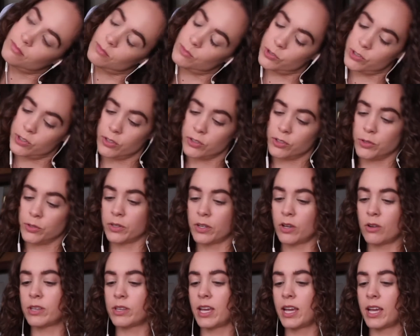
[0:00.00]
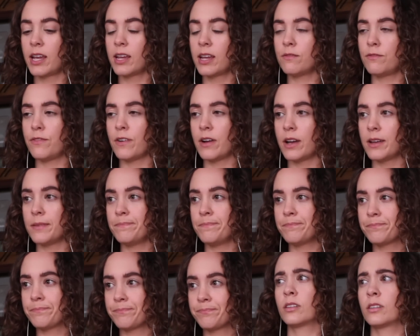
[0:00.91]
We're still doing cocaine?
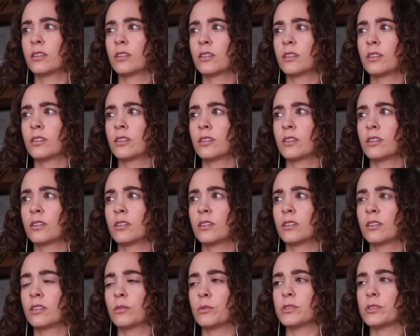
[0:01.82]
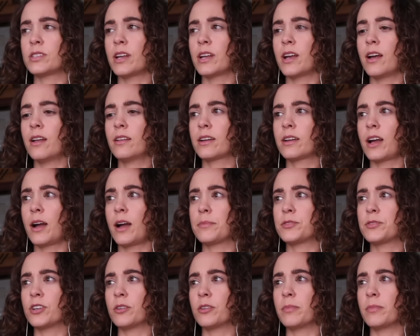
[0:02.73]
Fun. What's the helicopter